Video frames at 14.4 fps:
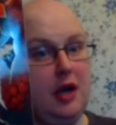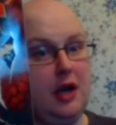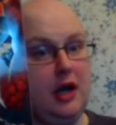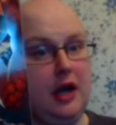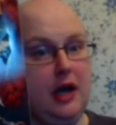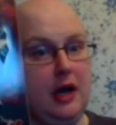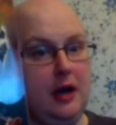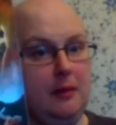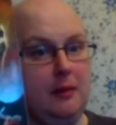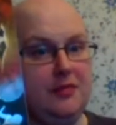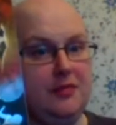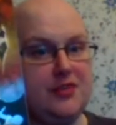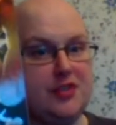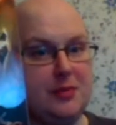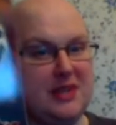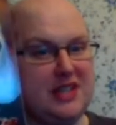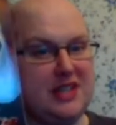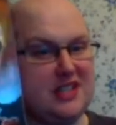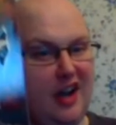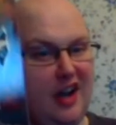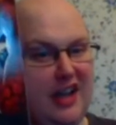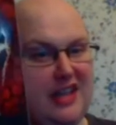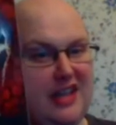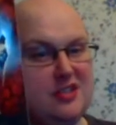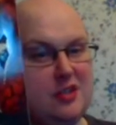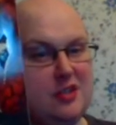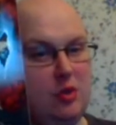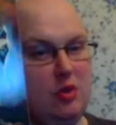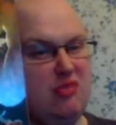Uh, some of the tie
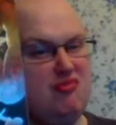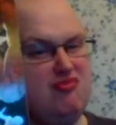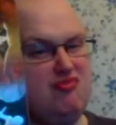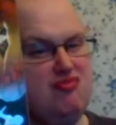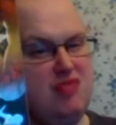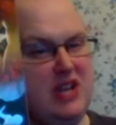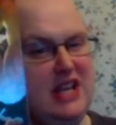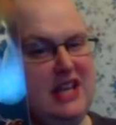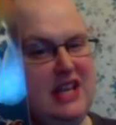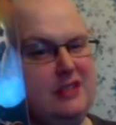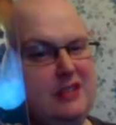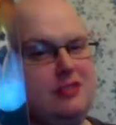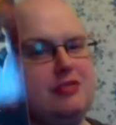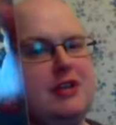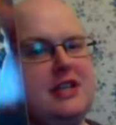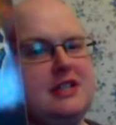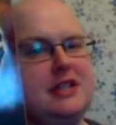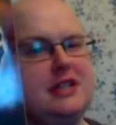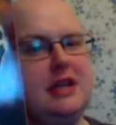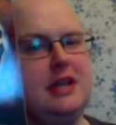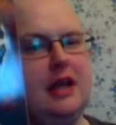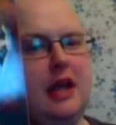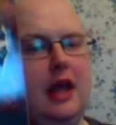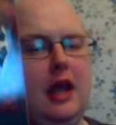ins look really interesting,